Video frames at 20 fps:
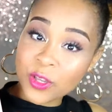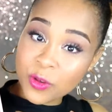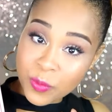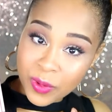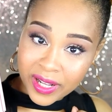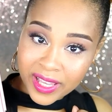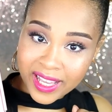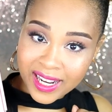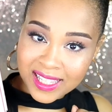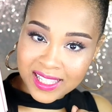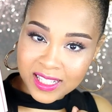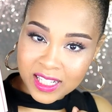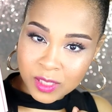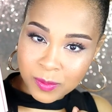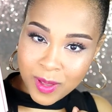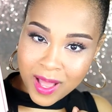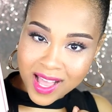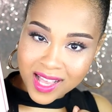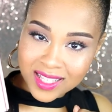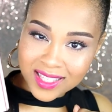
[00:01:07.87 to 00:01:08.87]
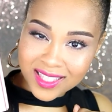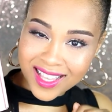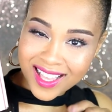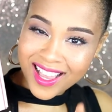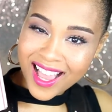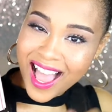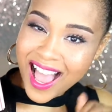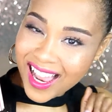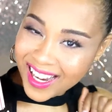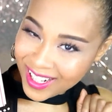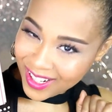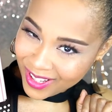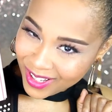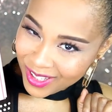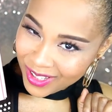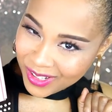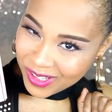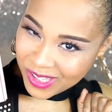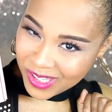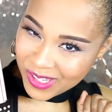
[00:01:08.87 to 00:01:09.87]
so you want to get into this box? I know
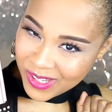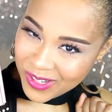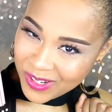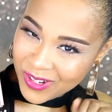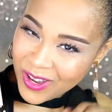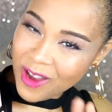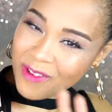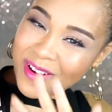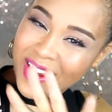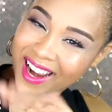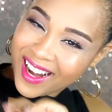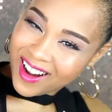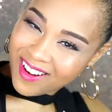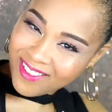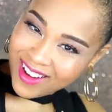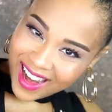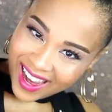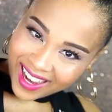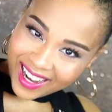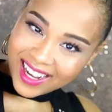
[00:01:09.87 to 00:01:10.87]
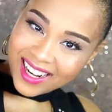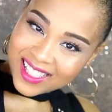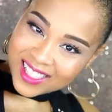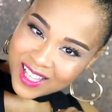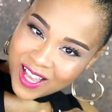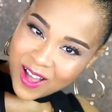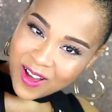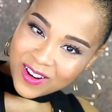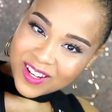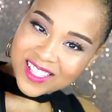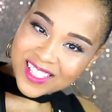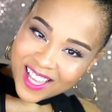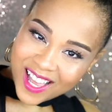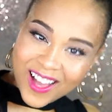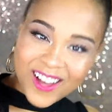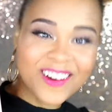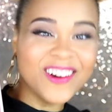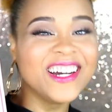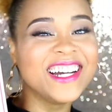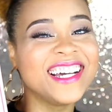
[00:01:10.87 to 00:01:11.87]
you do. All right, let's
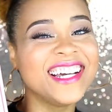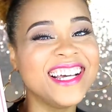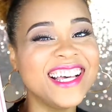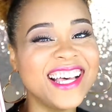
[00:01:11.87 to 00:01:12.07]
go.